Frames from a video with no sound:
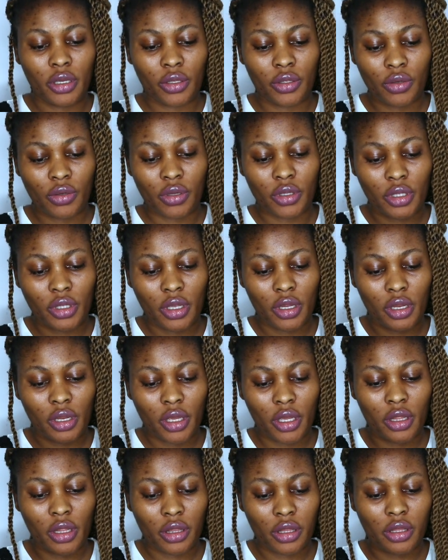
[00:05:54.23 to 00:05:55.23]
until
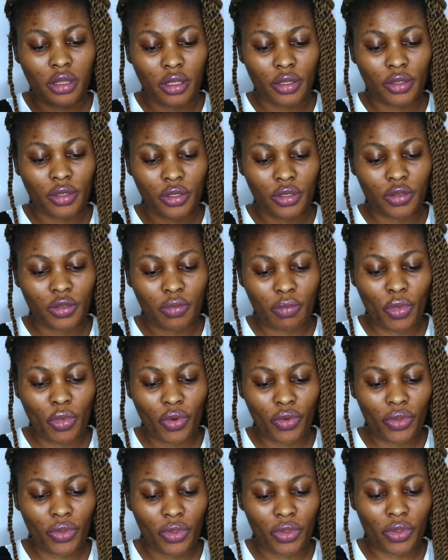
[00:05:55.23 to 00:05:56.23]
it's
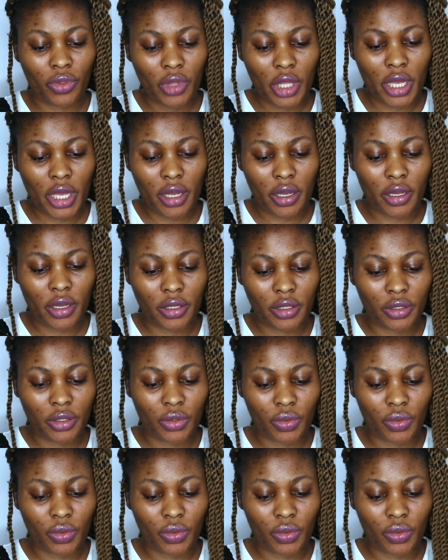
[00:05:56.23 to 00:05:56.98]
smooth and